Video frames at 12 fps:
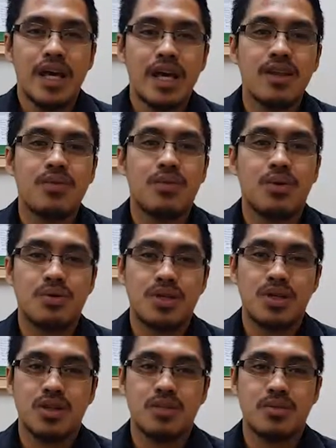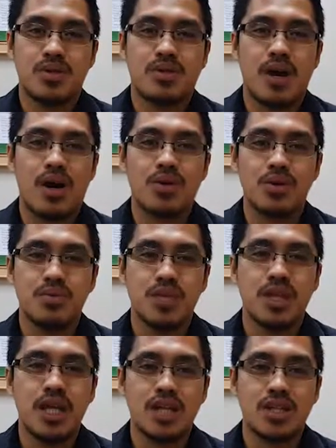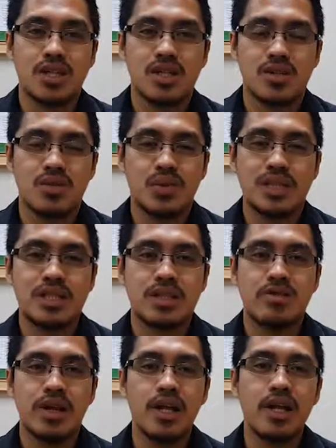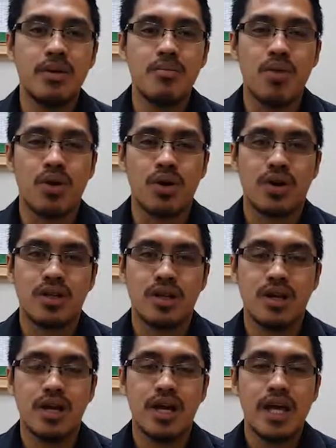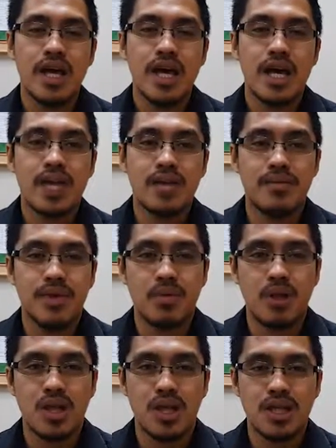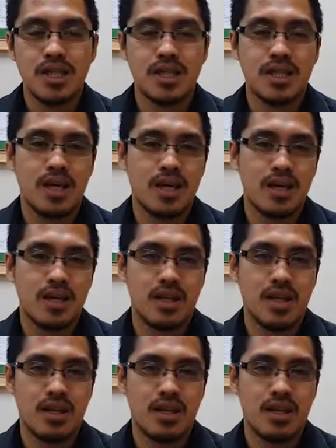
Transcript: infos in terms of how you would teach. So it's really more on the individualized in